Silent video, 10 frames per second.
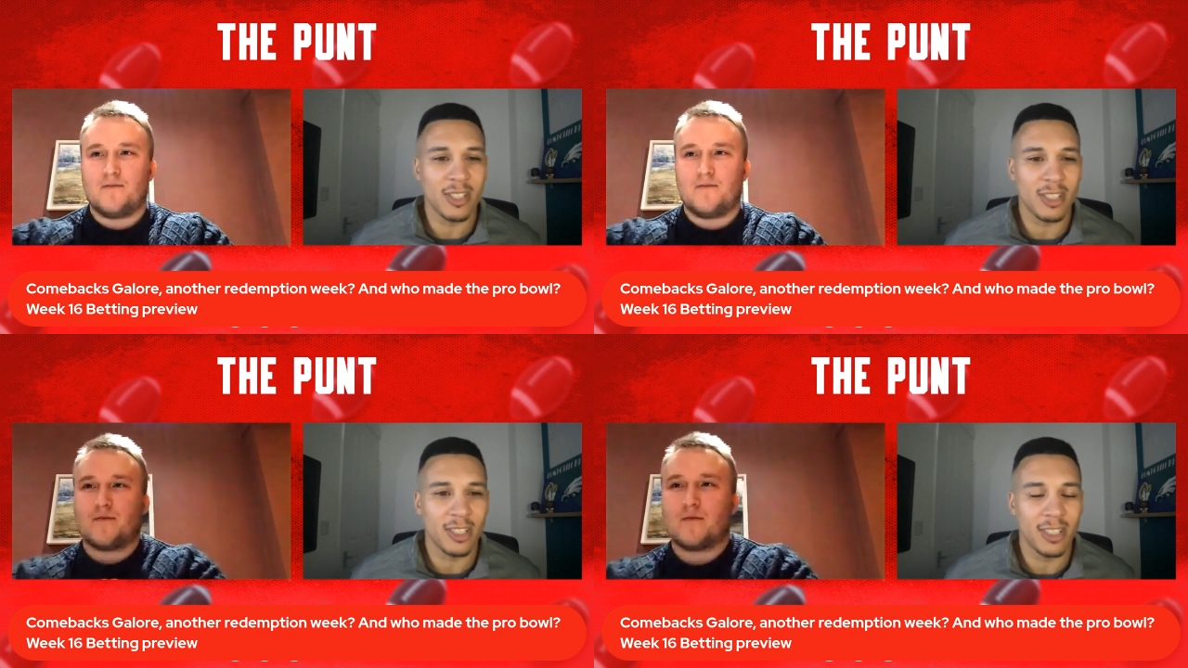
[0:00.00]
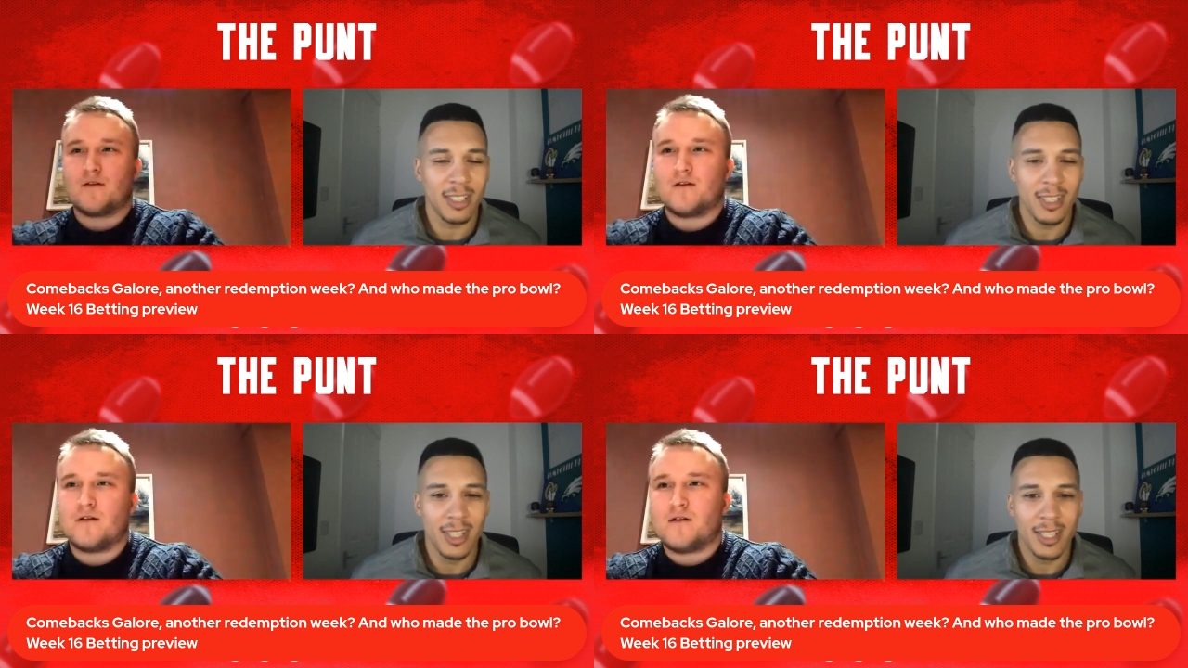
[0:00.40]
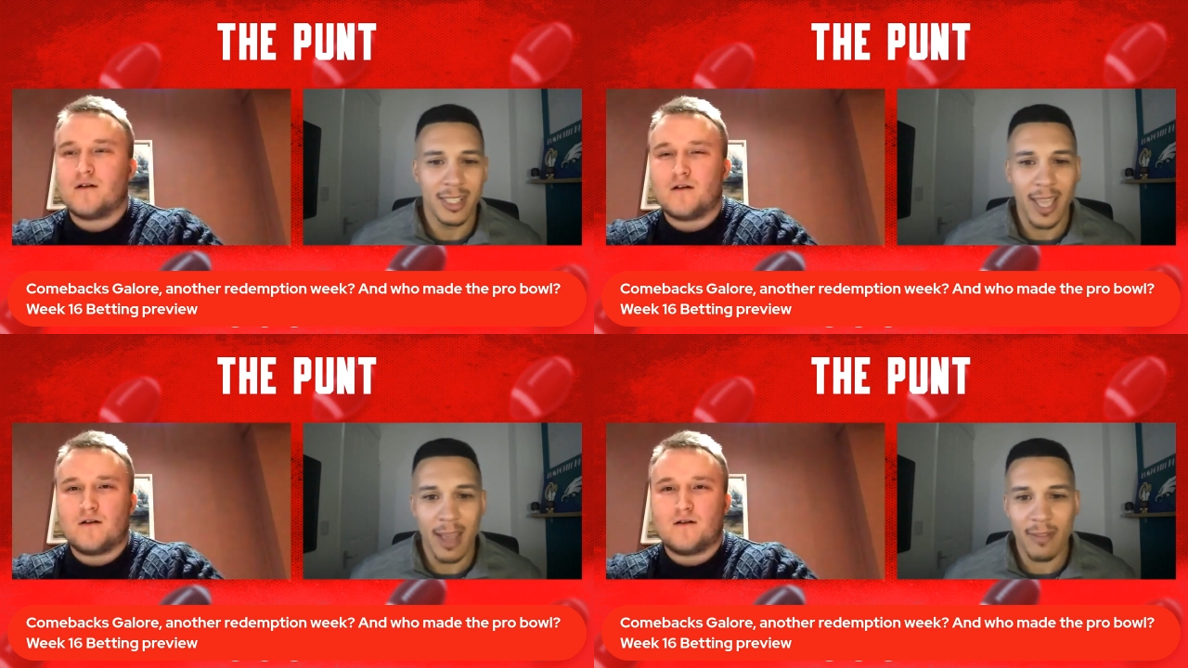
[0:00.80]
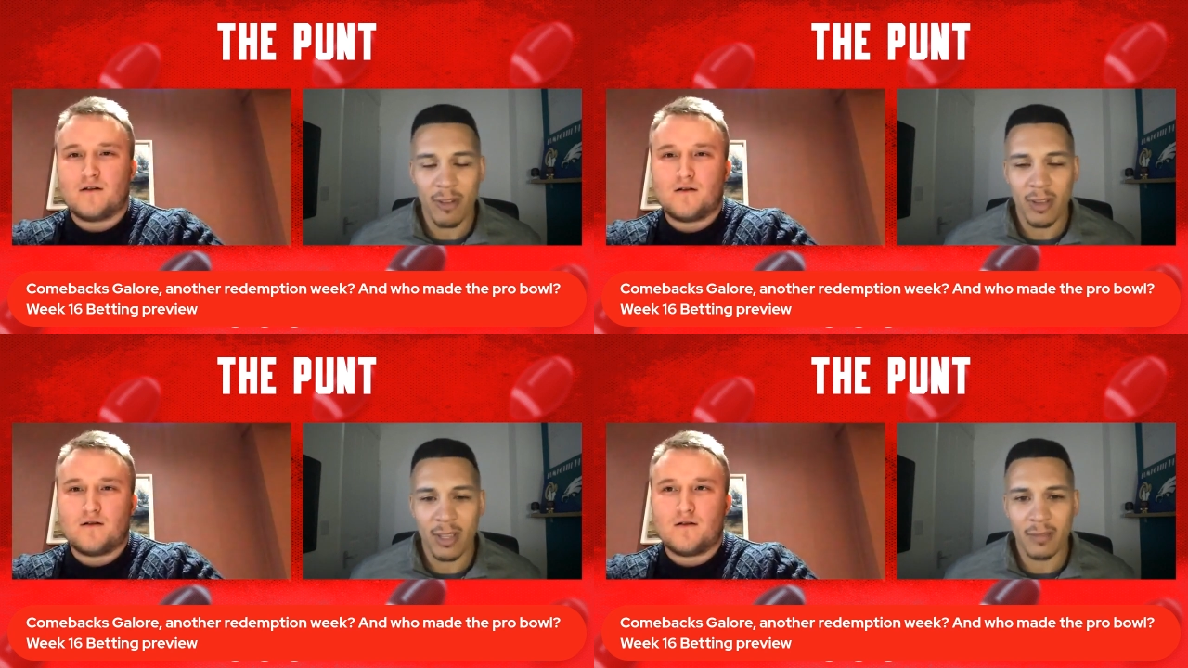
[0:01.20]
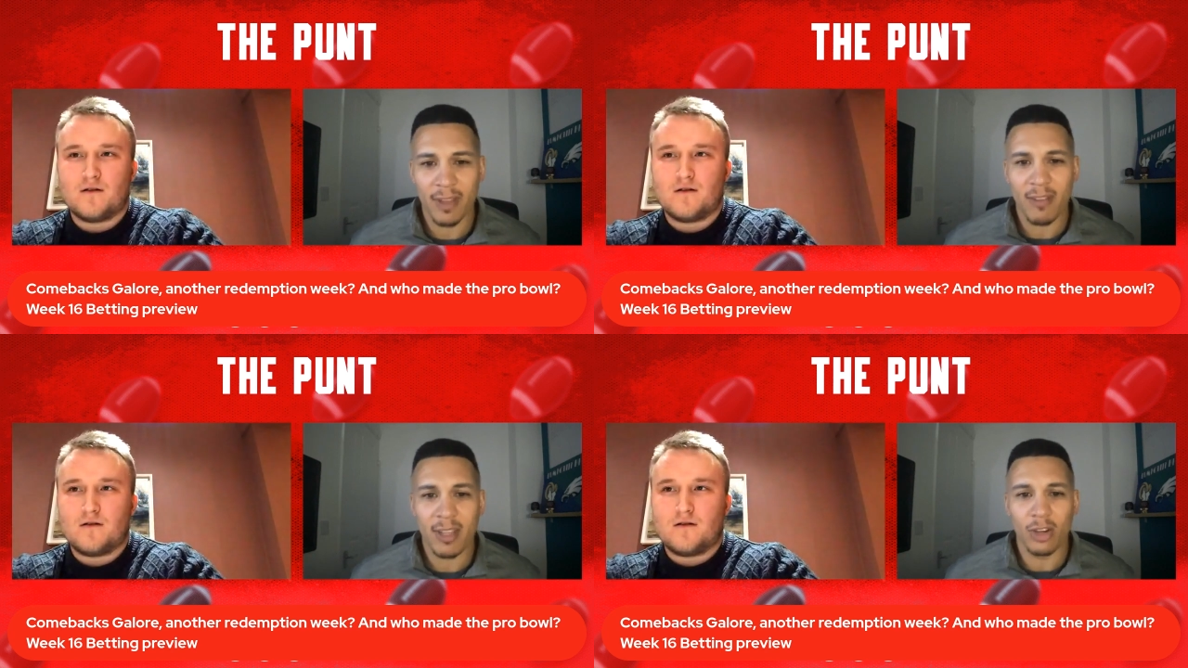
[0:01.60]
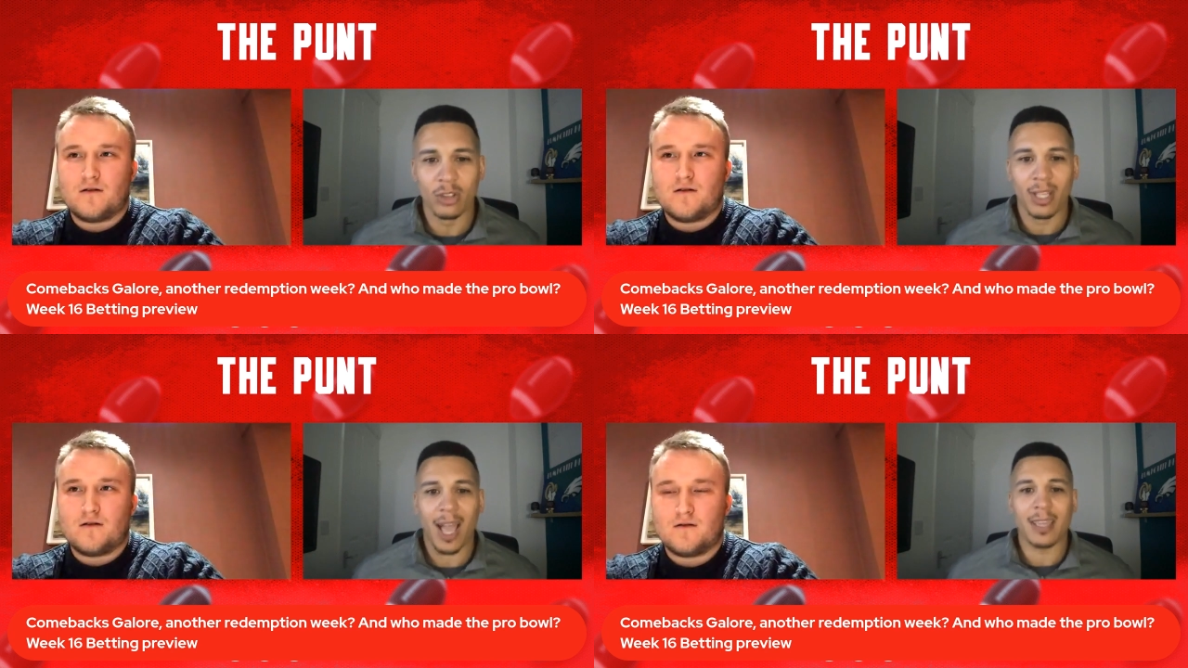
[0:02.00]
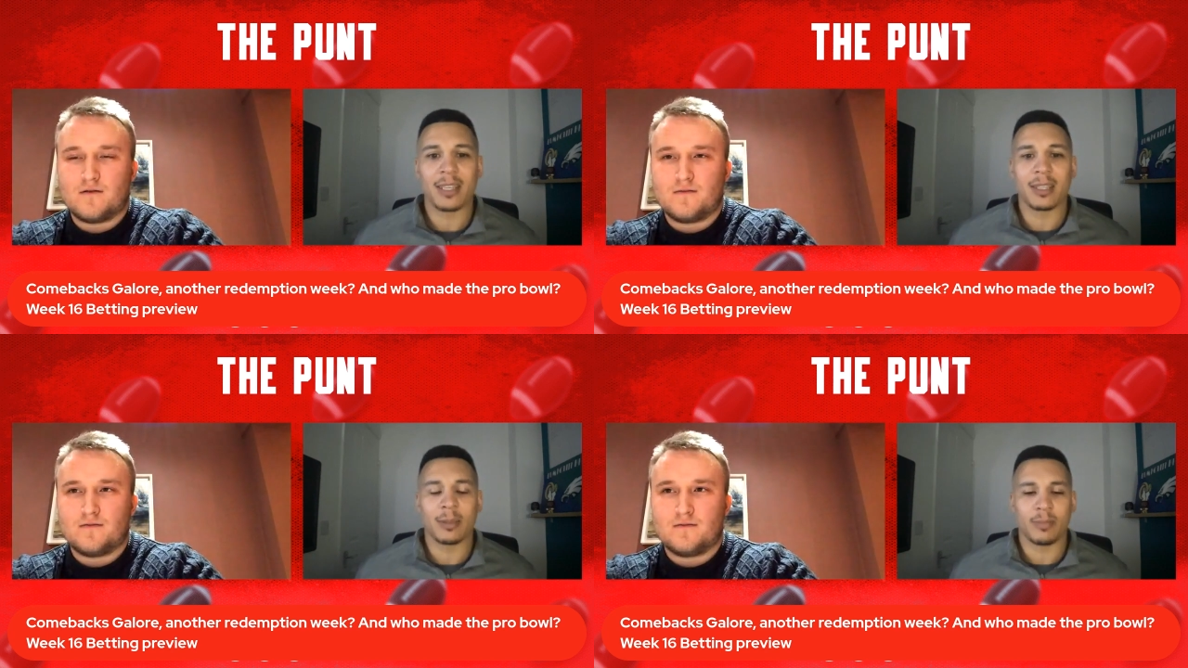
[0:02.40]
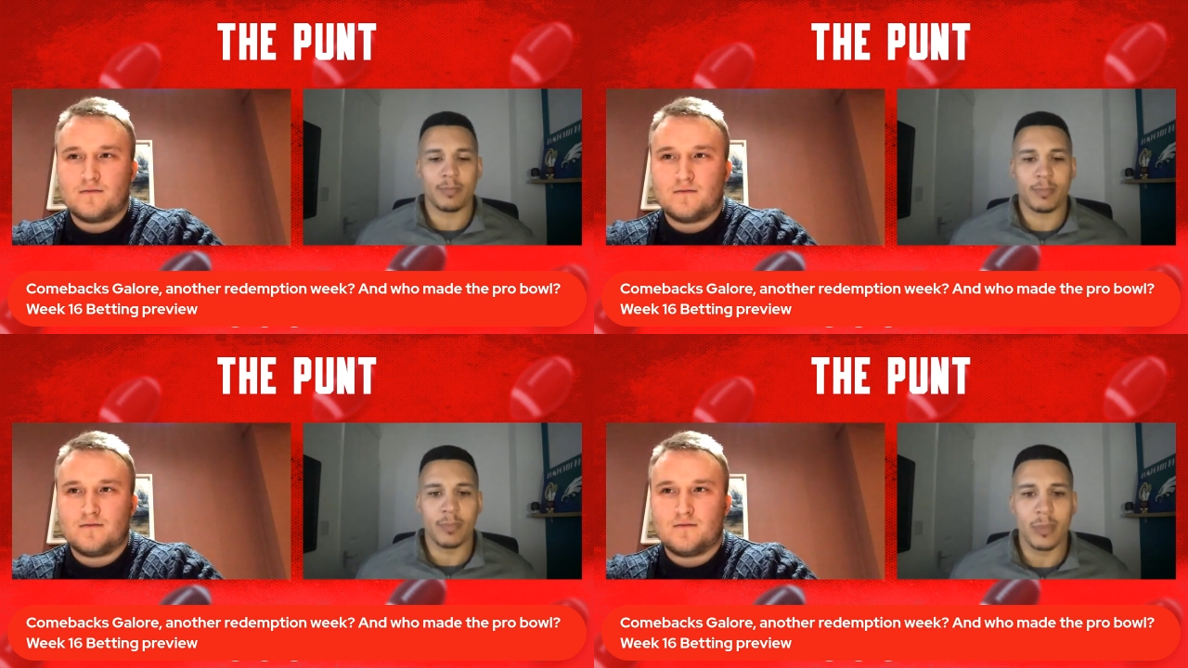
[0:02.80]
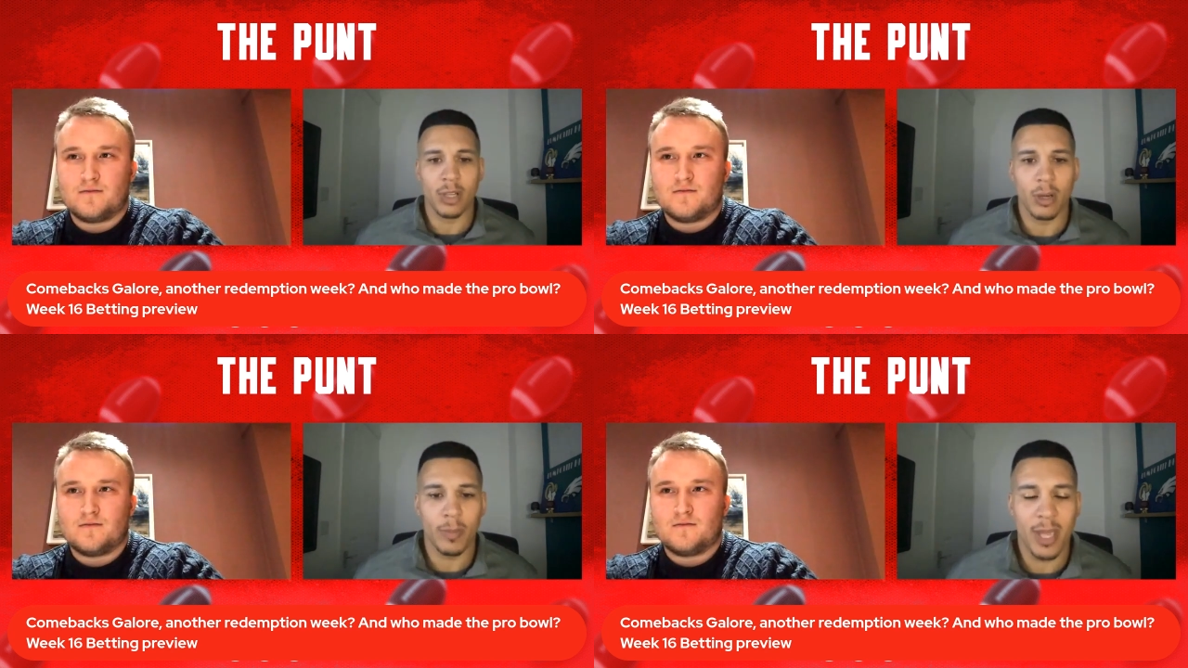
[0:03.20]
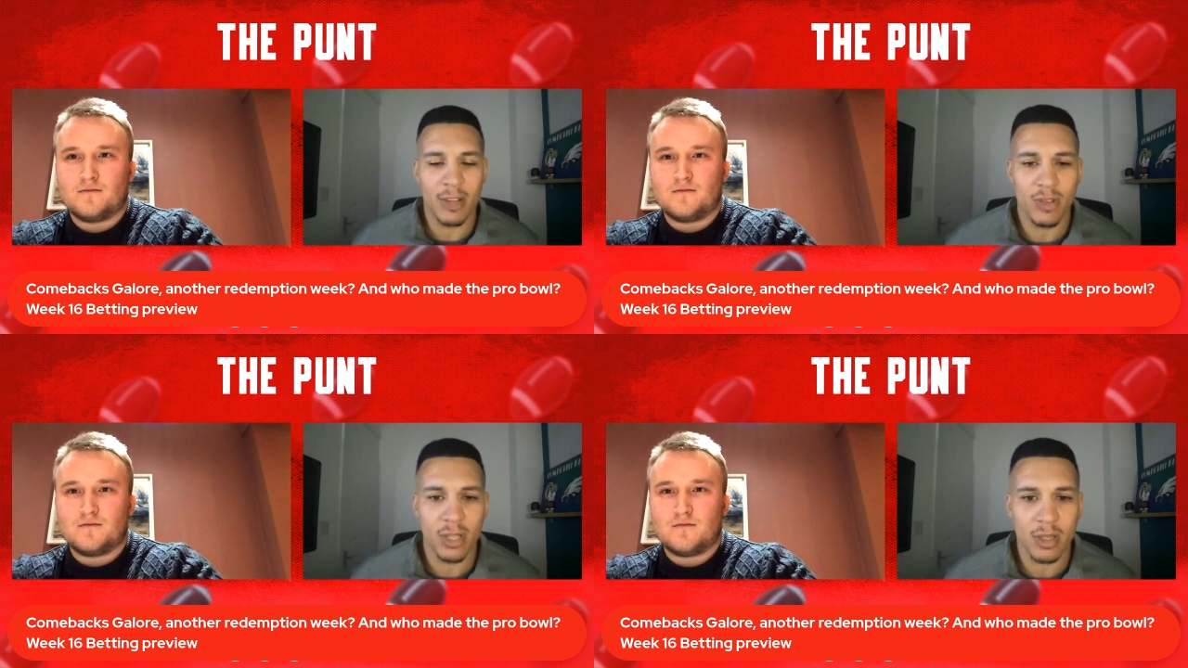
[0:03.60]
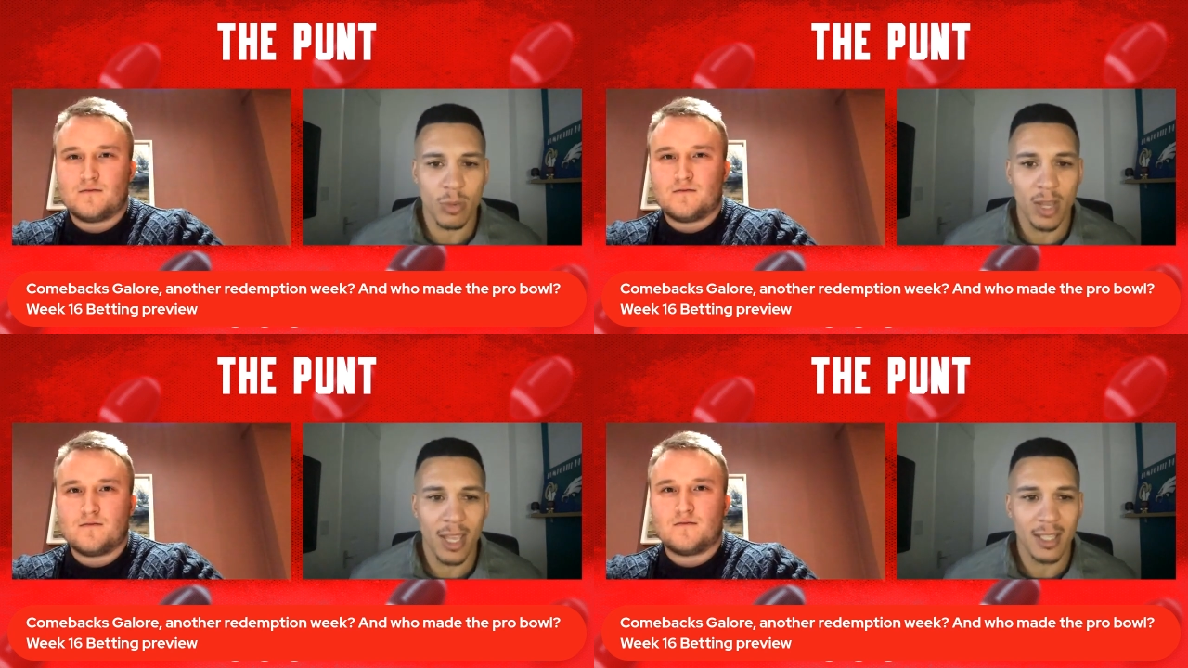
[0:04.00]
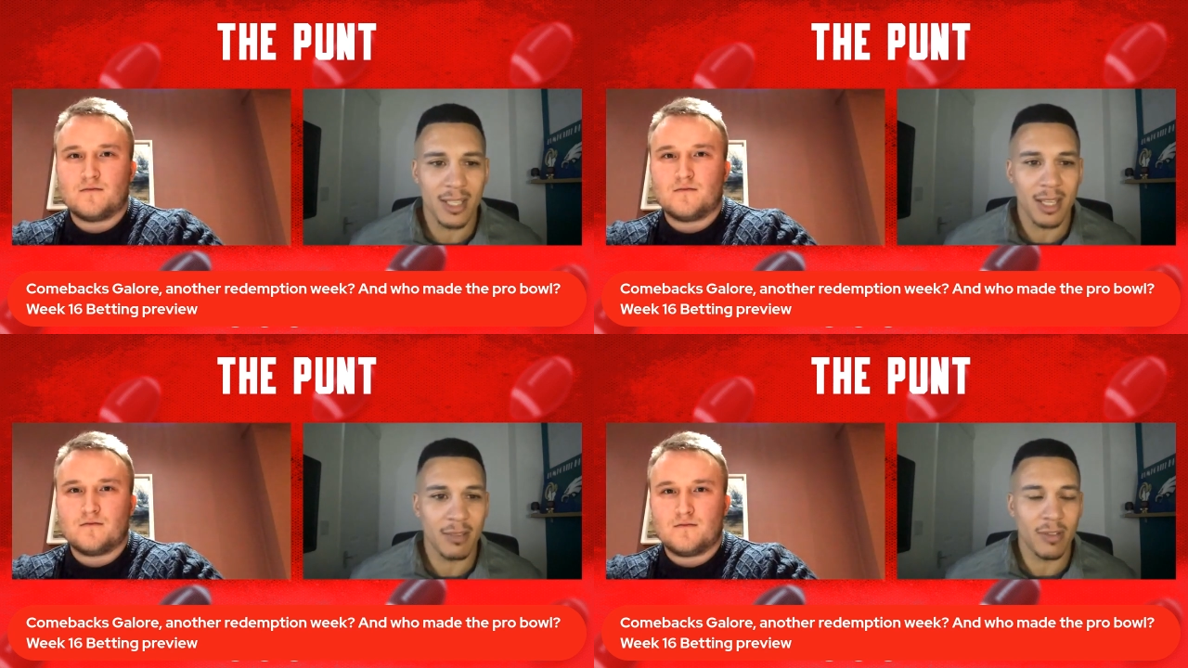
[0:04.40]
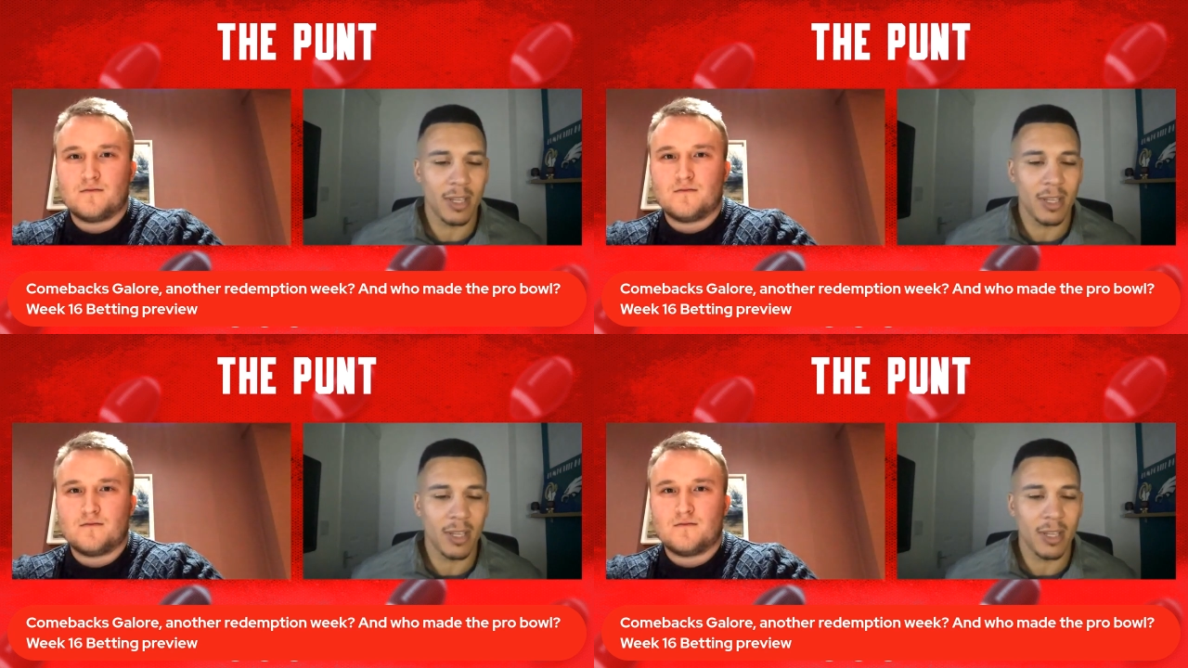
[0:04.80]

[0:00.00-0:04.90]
Speaker 1: So yeah, very very unlike the you know Patriots way, isn't it?